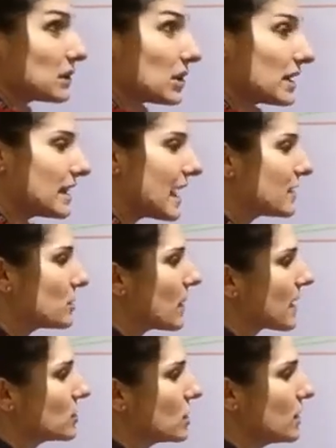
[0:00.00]
of looking that
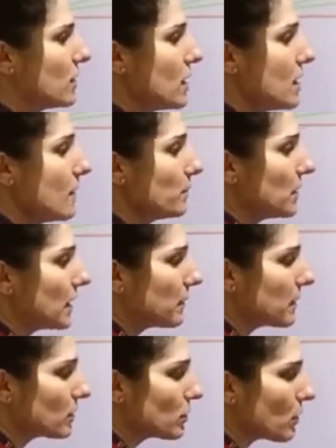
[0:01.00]
direction. Then I'm
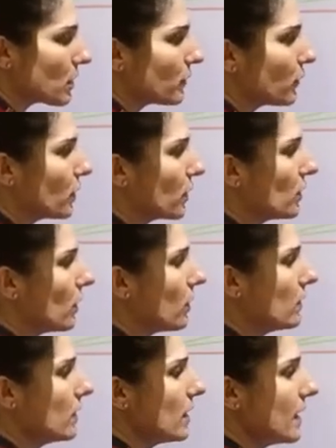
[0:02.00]
gonna throw in a
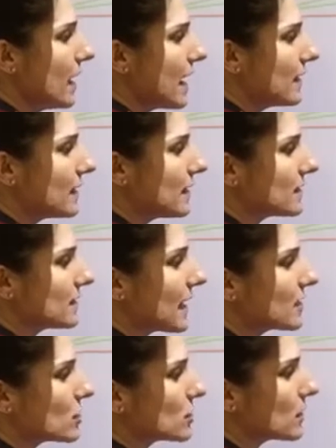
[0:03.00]
vertical, and then this
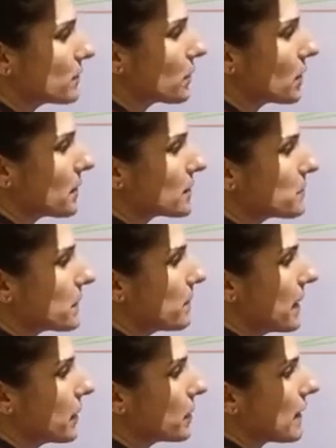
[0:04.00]
guy's just gonna pretty much be
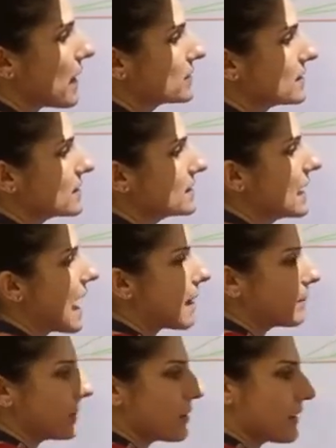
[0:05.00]
parallel to the
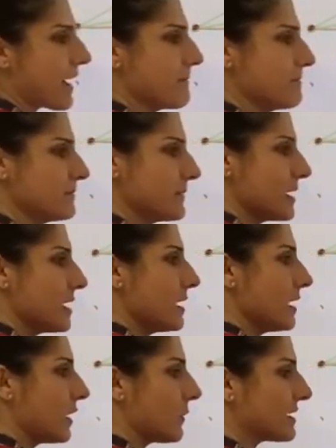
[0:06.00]
top, okay?
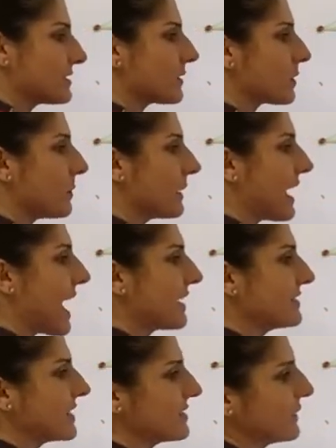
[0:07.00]
Erase a little bit of
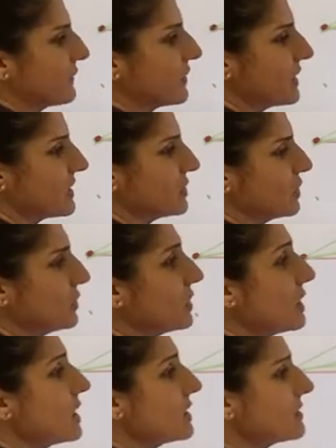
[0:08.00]
excess if you need to.
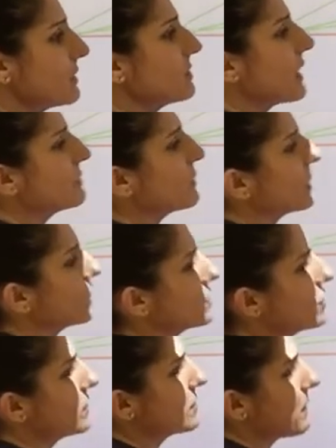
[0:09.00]
Sometimes what you'll do is